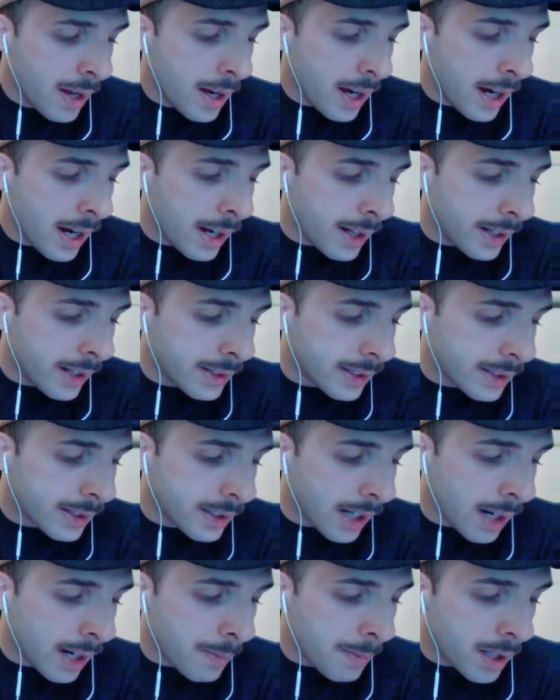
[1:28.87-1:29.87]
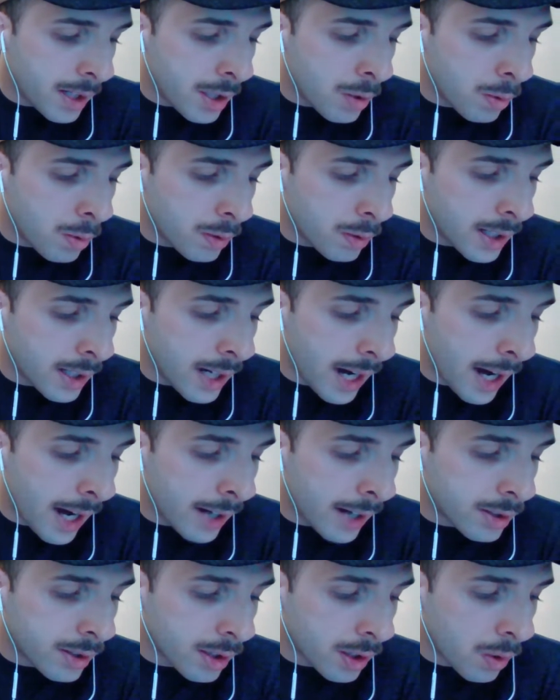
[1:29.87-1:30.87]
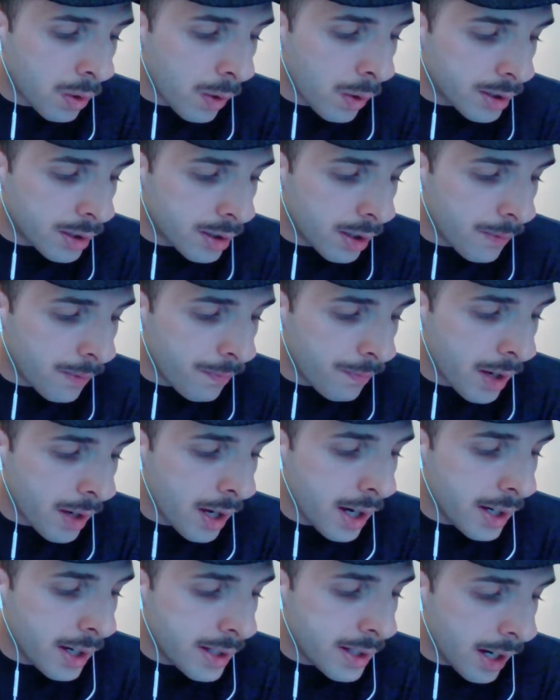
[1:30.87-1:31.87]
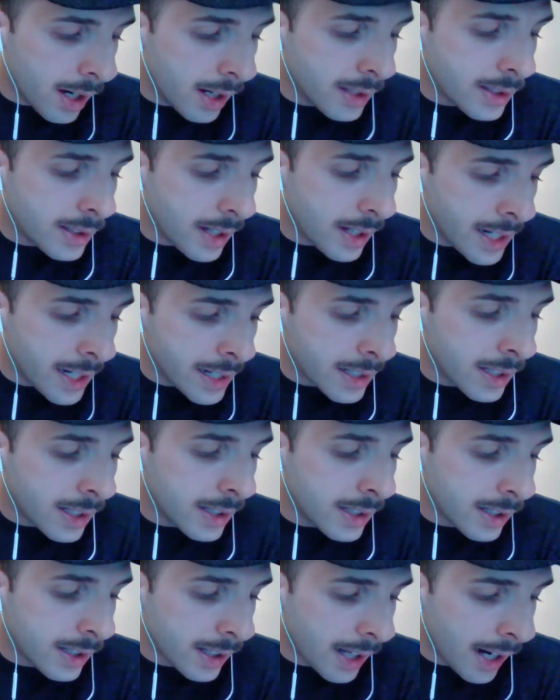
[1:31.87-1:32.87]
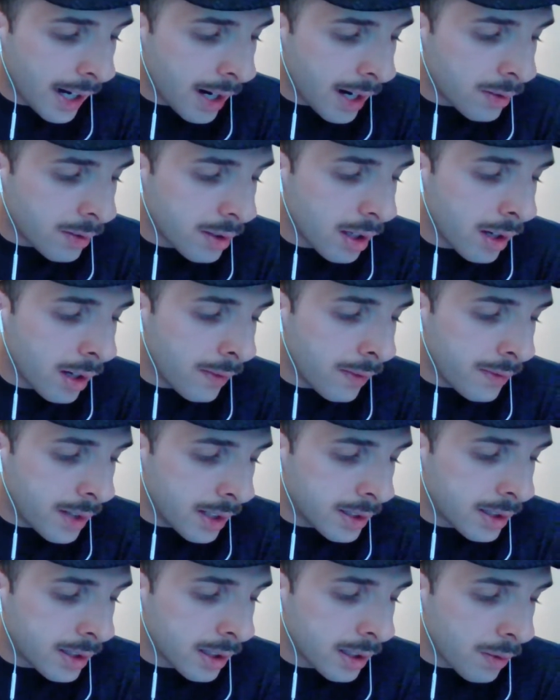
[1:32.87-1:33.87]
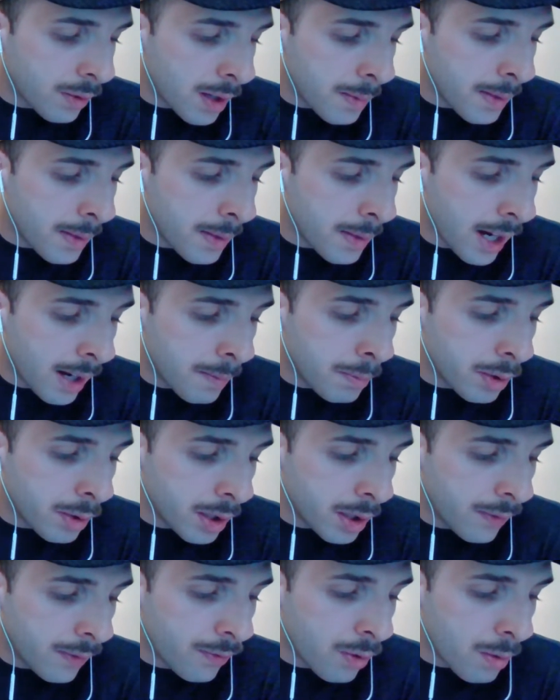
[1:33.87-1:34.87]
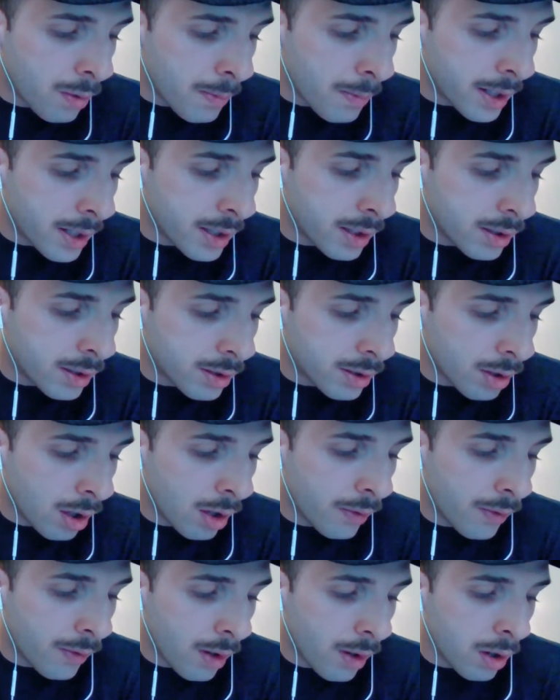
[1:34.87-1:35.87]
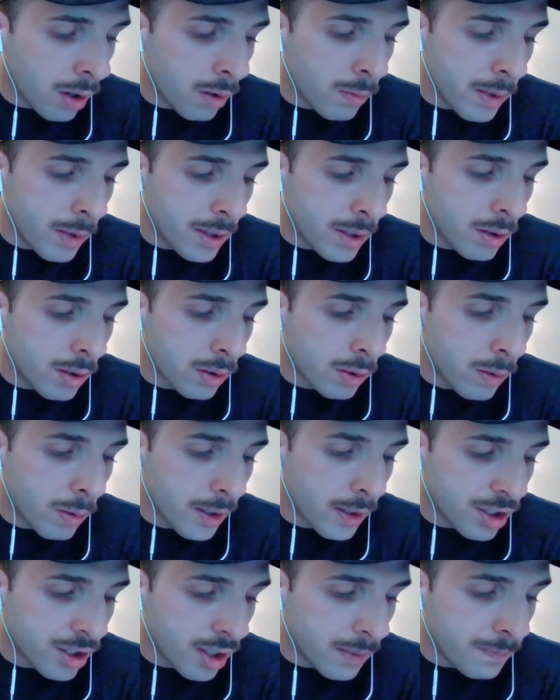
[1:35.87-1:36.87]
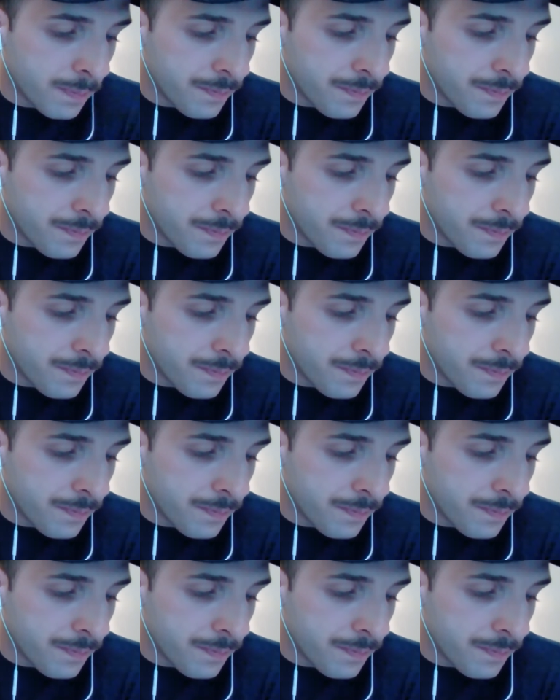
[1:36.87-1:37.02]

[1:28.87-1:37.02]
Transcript: In this assignment, you will need to answer the question, does Eaglin's account of disagreement and belief formation solve our original question?